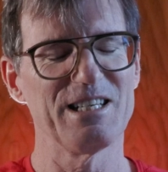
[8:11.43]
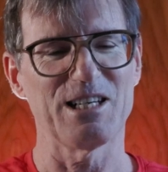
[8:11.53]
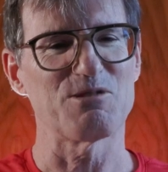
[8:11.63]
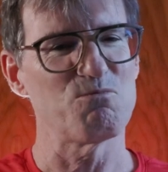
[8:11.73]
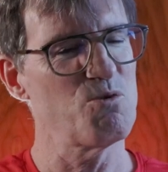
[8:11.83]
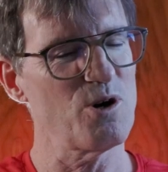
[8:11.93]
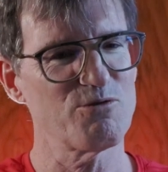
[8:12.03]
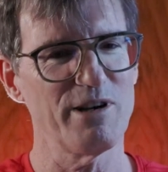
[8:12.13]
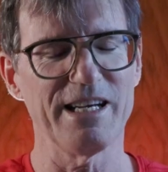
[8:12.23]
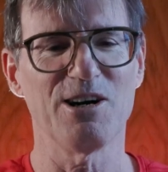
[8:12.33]
They worked
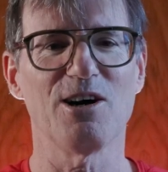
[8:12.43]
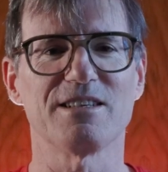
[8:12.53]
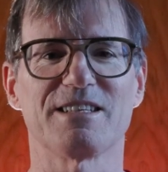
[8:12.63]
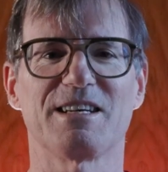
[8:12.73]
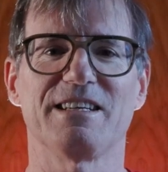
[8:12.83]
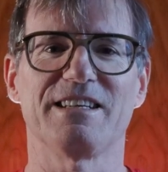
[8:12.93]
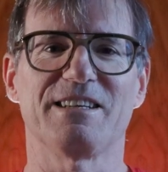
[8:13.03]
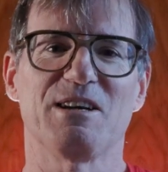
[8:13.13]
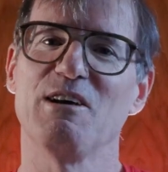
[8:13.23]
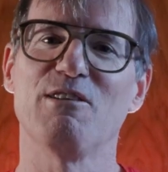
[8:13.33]
really hard to get it
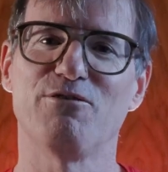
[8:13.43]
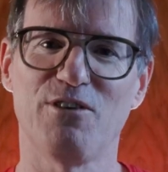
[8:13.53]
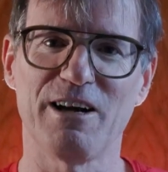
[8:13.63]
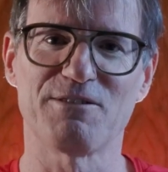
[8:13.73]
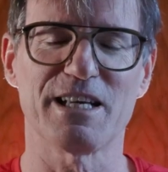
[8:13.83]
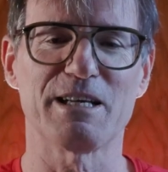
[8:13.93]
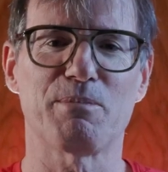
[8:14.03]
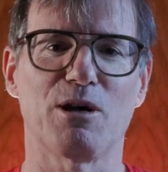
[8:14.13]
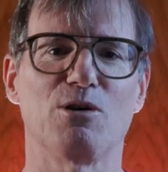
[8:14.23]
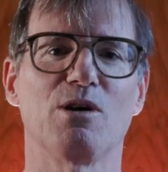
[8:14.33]
5 cents
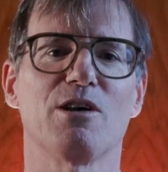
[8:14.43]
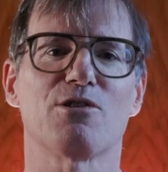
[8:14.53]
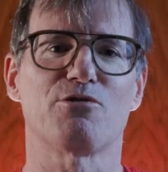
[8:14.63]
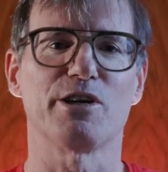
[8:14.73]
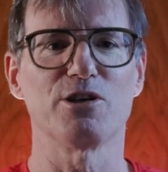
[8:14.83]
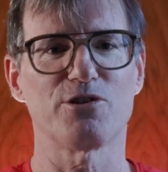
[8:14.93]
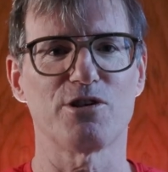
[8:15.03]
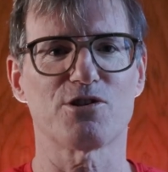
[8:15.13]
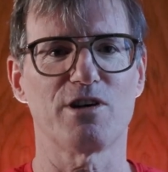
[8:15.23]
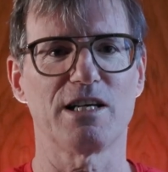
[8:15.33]
below 300
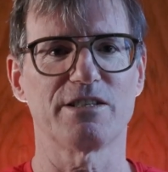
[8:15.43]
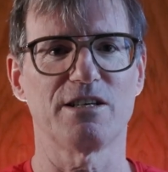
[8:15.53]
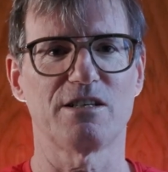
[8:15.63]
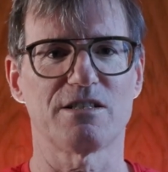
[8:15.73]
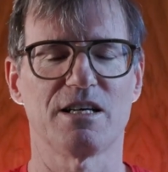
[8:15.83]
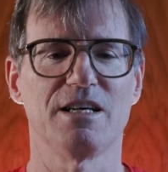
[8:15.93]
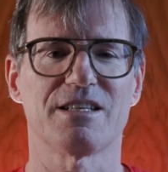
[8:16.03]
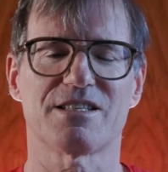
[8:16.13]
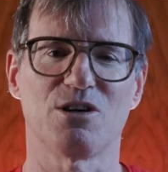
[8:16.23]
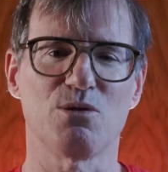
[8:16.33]
Australian dollars.
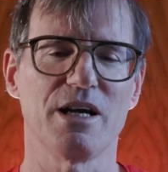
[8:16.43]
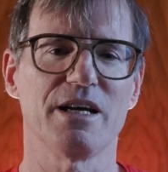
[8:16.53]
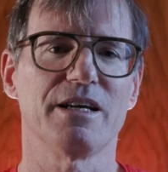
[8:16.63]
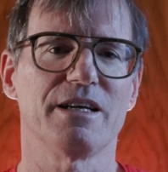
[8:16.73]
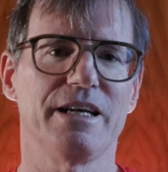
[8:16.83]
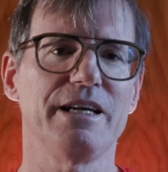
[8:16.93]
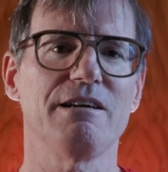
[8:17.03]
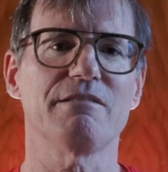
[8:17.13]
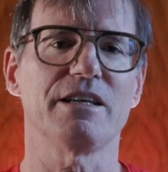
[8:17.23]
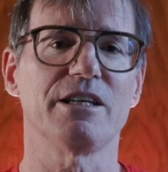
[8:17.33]
So
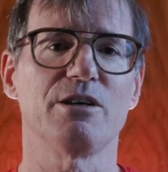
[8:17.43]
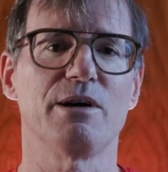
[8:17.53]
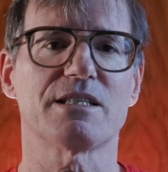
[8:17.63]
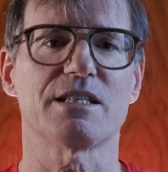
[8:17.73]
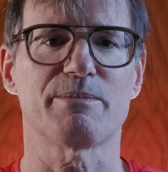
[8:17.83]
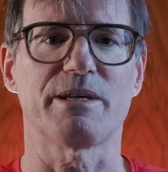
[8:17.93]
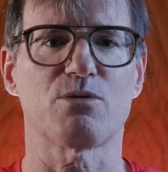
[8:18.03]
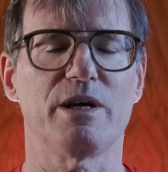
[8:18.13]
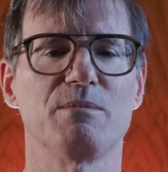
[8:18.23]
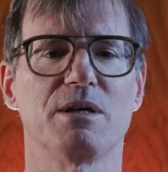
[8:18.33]
here and in the US it's about
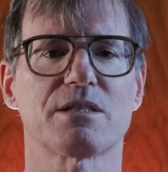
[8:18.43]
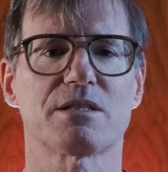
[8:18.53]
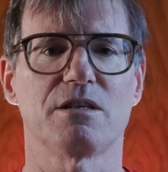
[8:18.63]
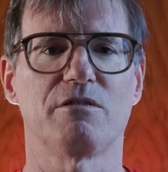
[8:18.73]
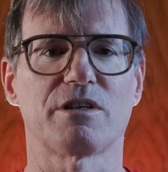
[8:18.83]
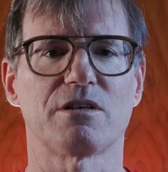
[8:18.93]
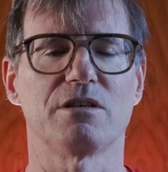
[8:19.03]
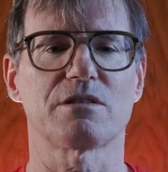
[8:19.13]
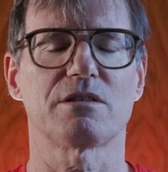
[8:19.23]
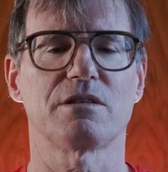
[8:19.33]
$20 over the
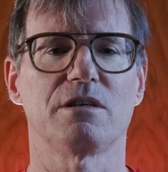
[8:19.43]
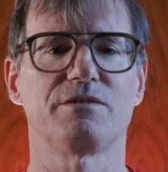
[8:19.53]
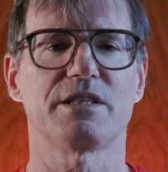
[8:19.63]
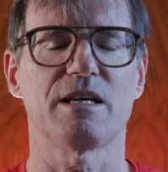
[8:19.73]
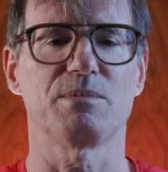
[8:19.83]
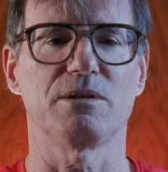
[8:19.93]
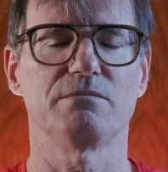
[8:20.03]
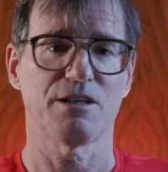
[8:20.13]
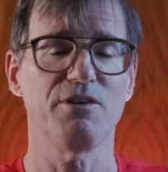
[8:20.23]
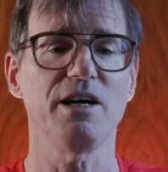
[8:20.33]
cost of the Tempo.
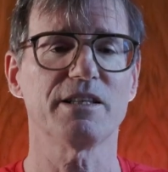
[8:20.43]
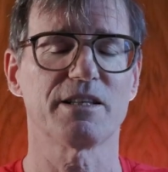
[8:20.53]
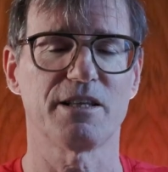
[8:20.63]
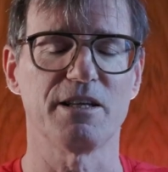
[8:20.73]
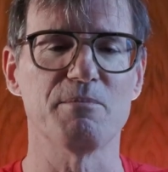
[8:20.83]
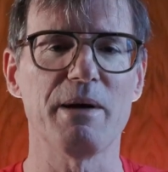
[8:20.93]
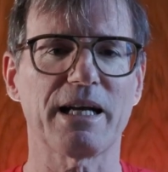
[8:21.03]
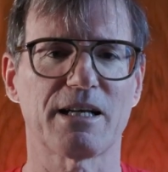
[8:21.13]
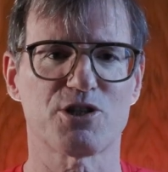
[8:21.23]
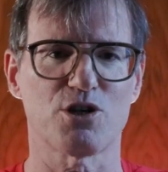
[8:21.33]
I find the
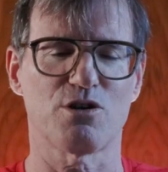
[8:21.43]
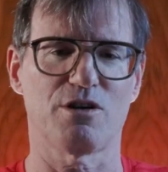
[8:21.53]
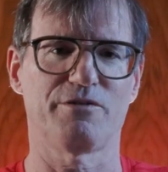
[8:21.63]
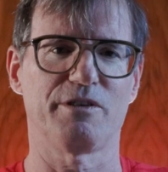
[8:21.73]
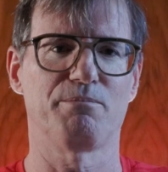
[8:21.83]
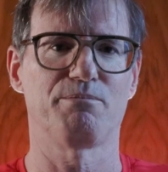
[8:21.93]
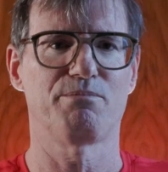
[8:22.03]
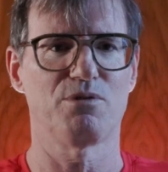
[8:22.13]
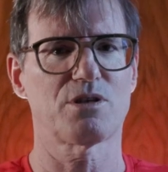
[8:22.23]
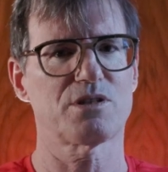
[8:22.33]
nomenclature of the
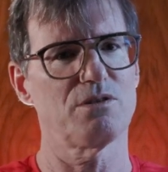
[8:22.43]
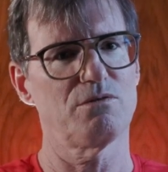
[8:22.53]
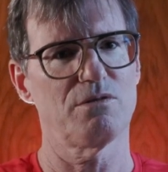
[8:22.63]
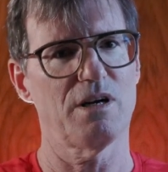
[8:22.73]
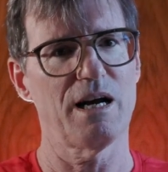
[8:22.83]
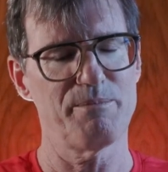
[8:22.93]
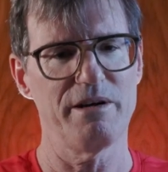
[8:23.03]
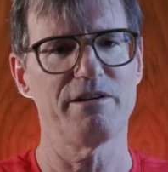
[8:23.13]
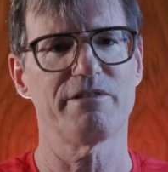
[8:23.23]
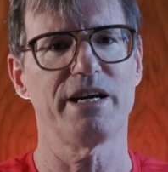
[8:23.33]
Brooks
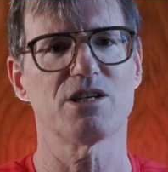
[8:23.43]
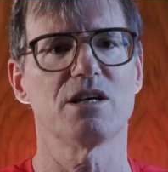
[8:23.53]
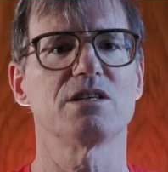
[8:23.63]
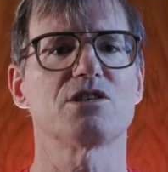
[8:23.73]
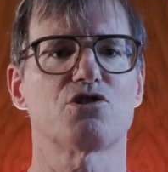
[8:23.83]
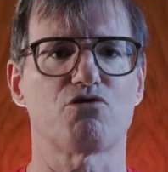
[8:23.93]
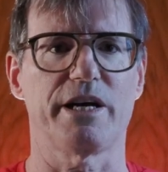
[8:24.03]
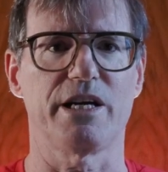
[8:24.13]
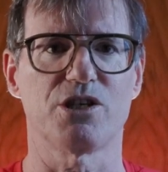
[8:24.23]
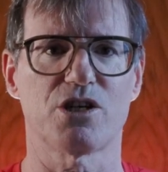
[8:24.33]
Hyperion range
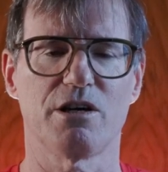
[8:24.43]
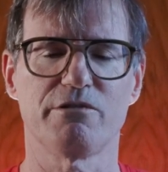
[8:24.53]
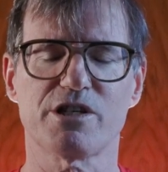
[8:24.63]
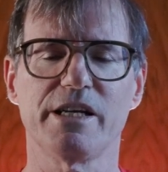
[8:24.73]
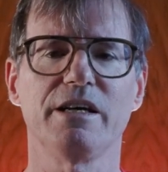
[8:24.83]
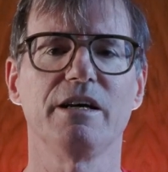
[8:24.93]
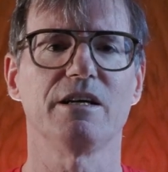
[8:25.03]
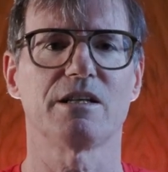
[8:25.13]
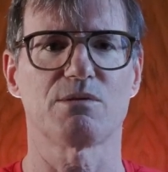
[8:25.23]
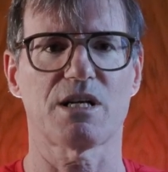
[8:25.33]
strange. Originally
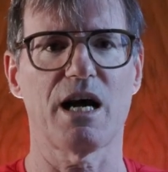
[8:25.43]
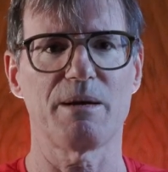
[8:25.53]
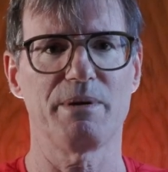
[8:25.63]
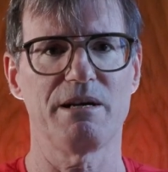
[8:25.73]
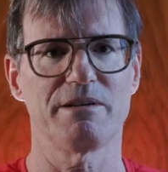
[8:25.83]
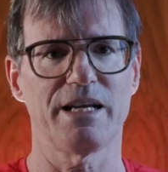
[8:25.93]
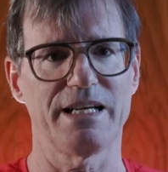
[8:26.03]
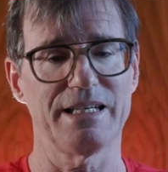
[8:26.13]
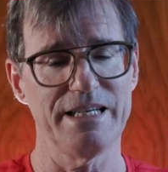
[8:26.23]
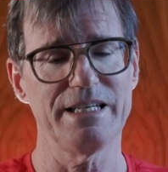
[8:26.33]
there was a Hyperion
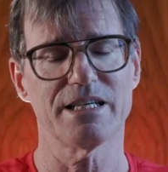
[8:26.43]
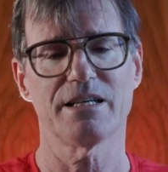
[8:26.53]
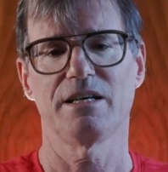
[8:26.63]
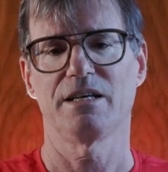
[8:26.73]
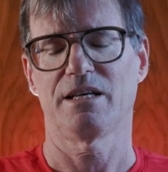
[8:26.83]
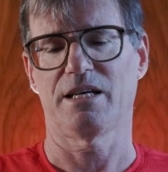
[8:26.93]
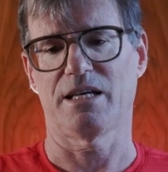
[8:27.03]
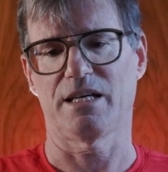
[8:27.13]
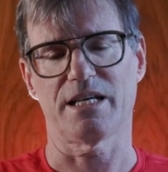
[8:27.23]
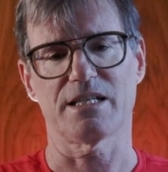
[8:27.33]
Elite,
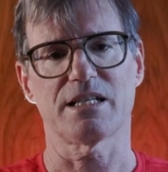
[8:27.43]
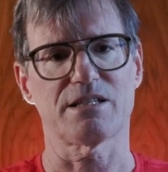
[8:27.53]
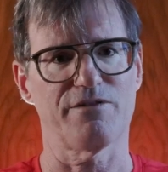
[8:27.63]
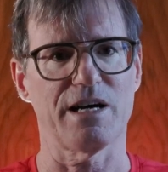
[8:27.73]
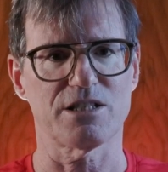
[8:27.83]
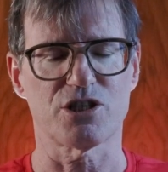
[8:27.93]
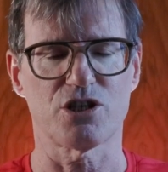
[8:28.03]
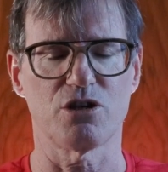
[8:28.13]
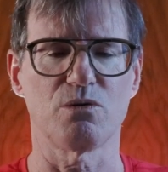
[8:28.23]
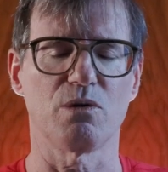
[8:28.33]
and I guess that's the fastest
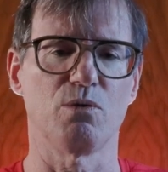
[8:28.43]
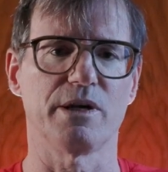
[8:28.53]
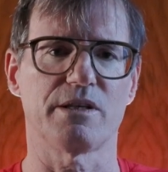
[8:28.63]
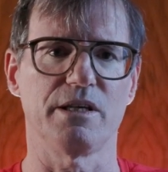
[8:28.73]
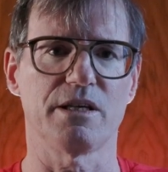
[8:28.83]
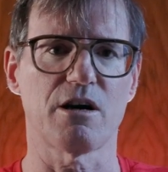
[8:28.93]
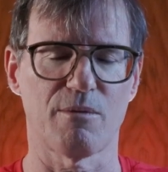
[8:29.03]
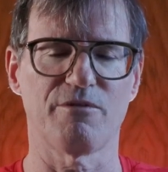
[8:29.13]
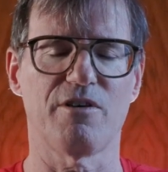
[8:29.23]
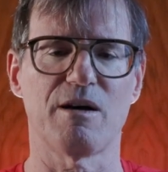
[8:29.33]
shoe with the
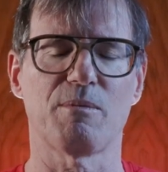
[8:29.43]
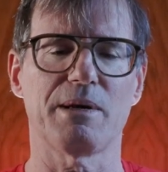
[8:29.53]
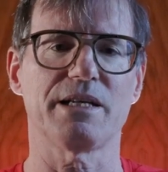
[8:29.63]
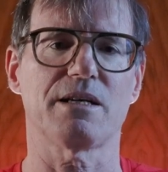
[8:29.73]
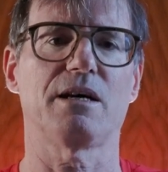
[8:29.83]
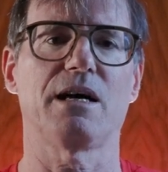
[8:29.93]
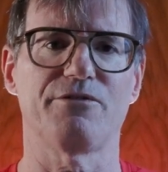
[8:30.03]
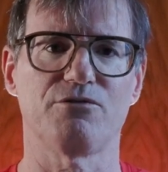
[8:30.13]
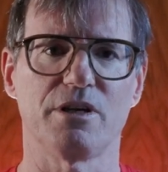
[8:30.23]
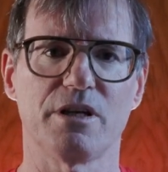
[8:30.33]
carbon fiber plate. I
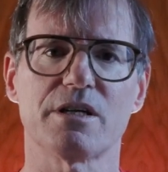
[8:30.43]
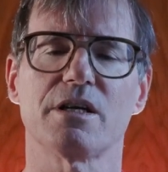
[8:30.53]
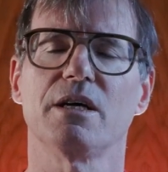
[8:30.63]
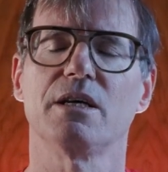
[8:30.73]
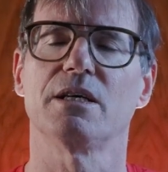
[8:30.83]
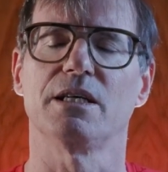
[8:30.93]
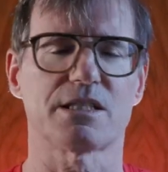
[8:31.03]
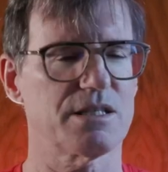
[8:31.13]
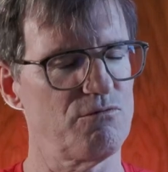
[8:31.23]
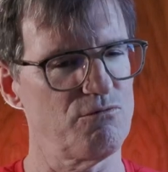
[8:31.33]
haven't run in it.
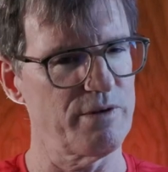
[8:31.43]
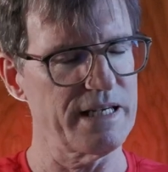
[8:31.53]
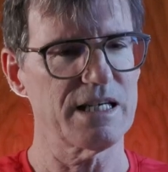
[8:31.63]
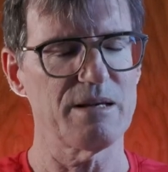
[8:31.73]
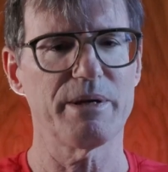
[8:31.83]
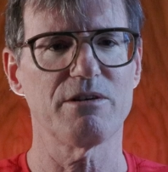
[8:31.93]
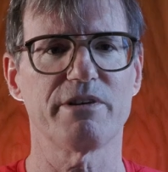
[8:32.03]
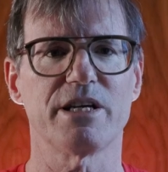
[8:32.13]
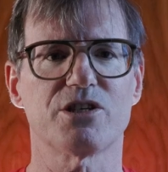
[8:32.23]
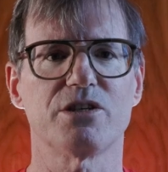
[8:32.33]
It's recently been
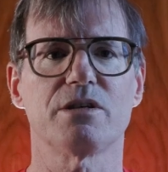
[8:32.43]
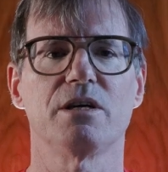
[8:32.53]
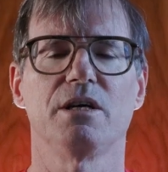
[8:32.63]
reissued.